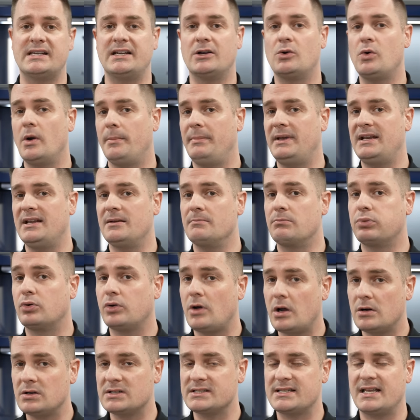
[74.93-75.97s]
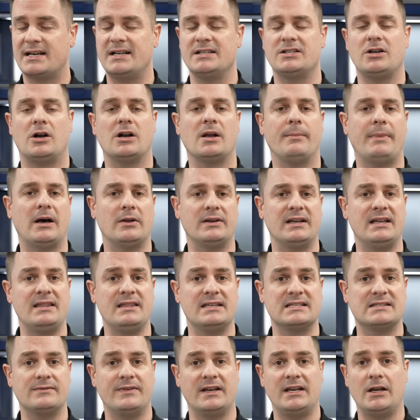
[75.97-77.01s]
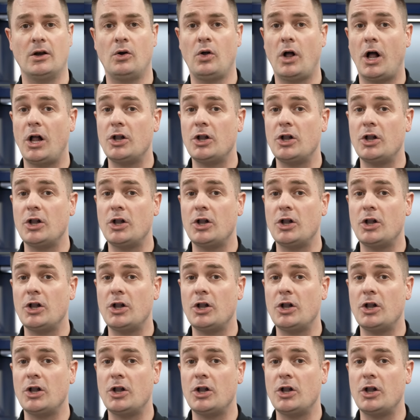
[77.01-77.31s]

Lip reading: equipment, and products that I talk about in this video,